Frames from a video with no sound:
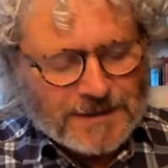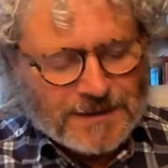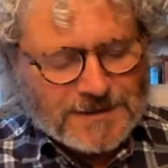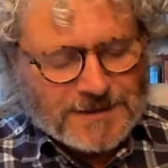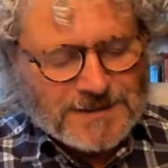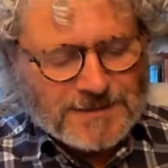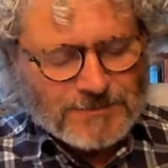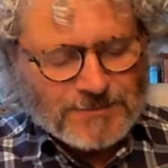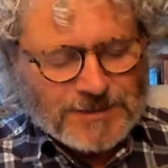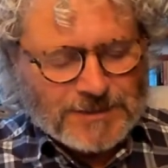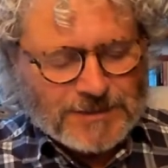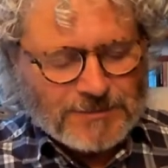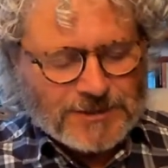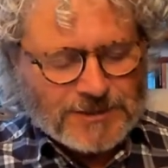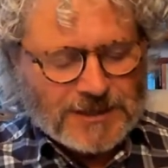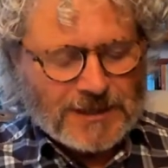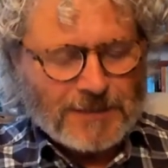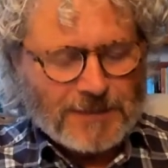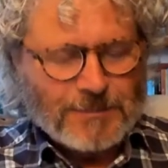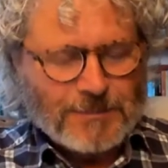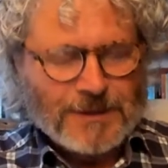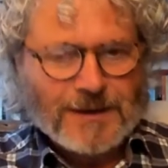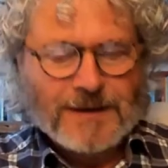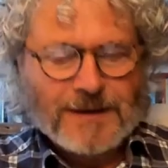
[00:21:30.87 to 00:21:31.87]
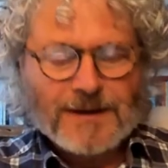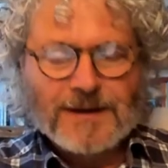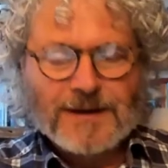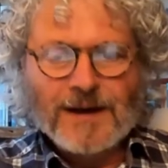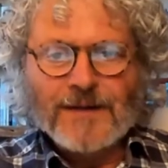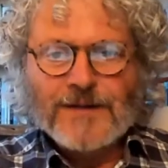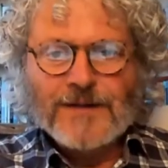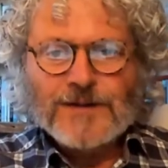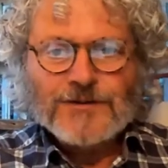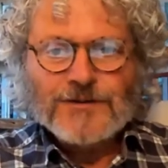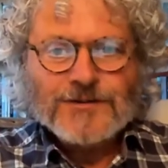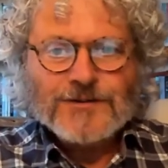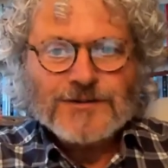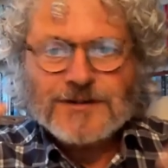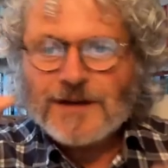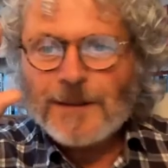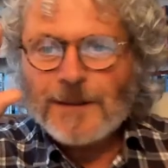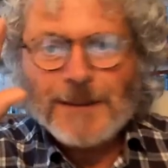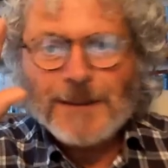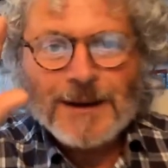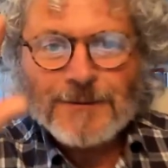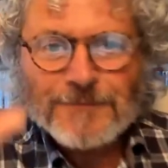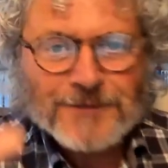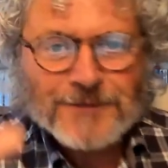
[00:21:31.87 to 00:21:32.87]
deep, deep, deep, and then just
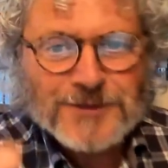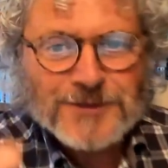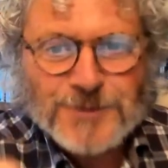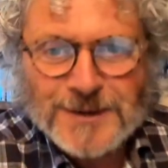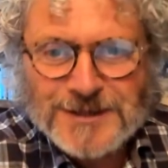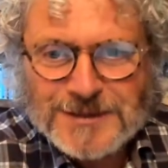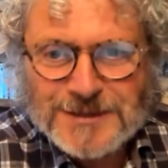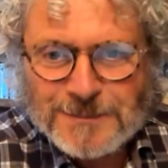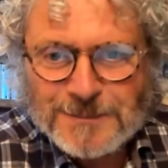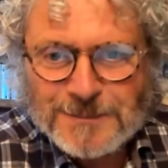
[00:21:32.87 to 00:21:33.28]
come out for 20